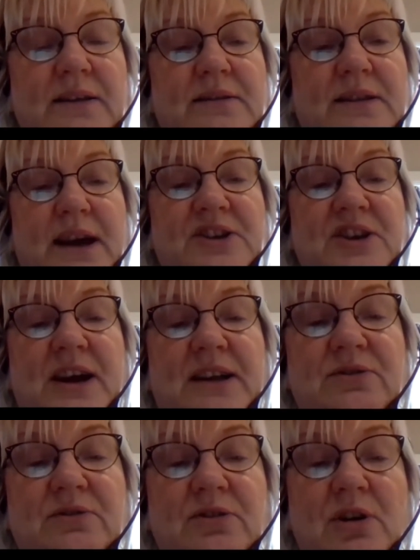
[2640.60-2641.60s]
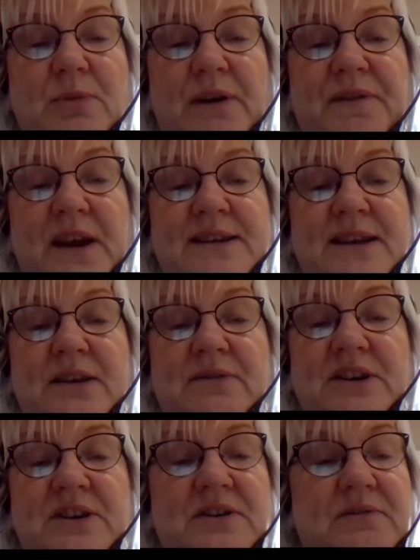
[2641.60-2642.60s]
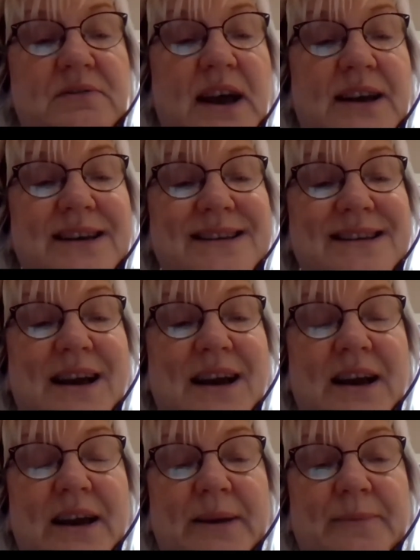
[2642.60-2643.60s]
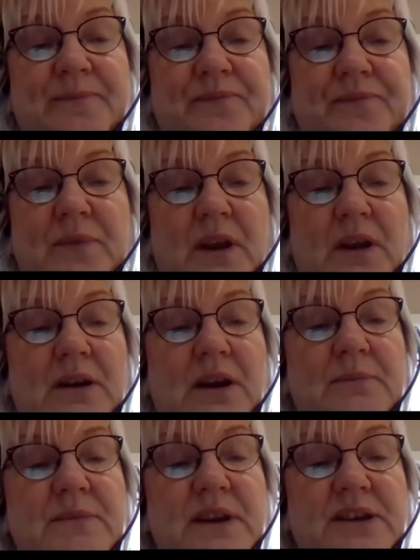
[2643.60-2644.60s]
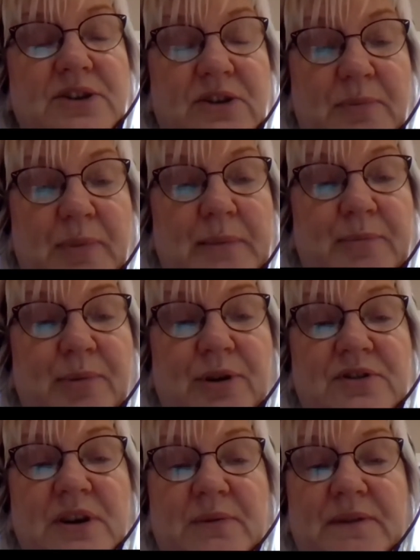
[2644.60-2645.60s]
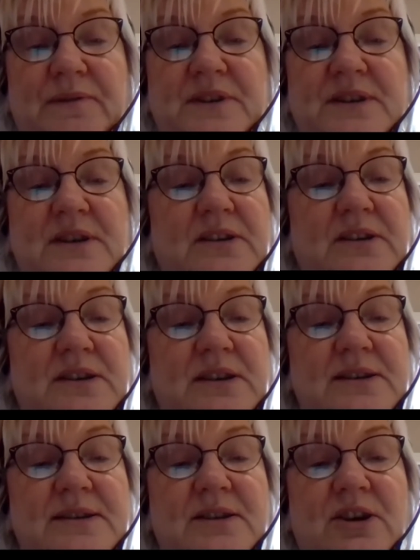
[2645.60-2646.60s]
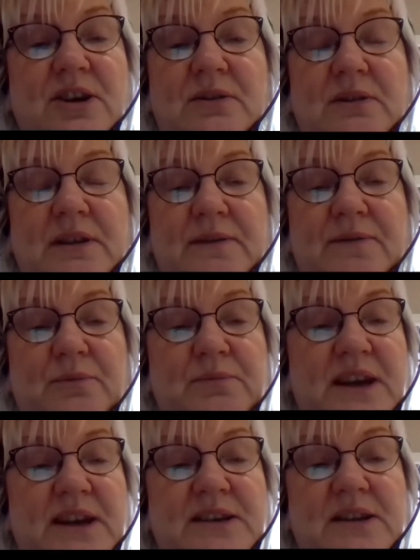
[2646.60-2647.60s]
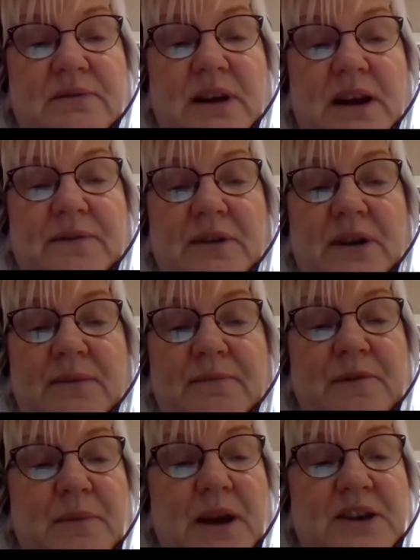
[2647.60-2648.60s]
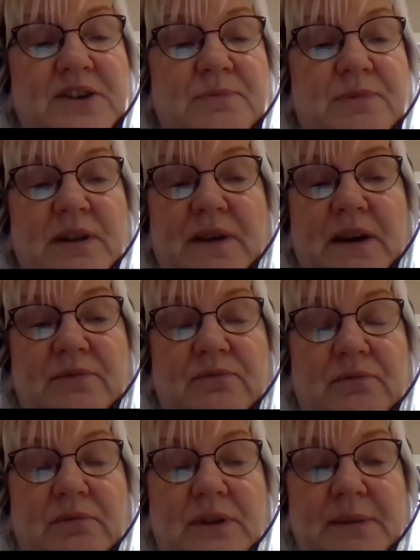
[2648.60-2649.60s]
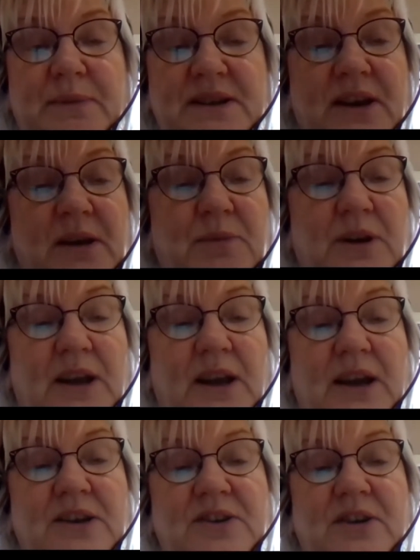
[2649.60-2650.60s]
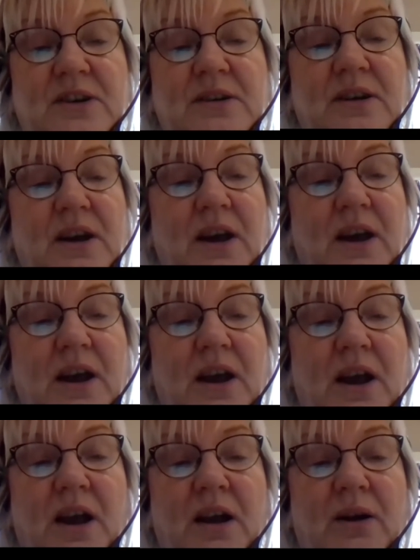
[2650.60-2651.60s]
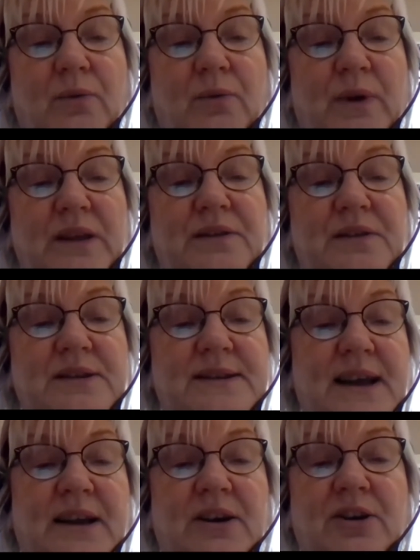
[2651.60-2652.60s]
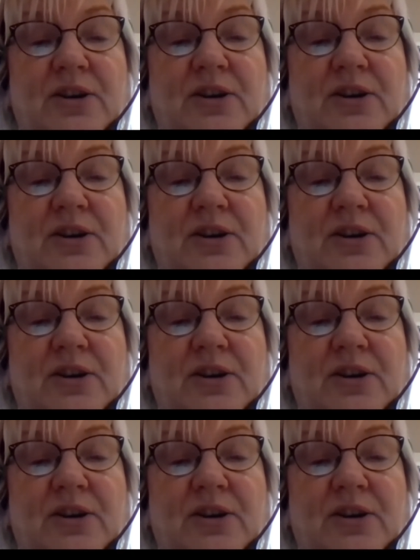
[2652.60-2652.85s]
their child could come off the SEN register at any time. They'd done a pen portrait when he first started in school, and they've updated the relevant information, but they've had limited communication with the SENCO,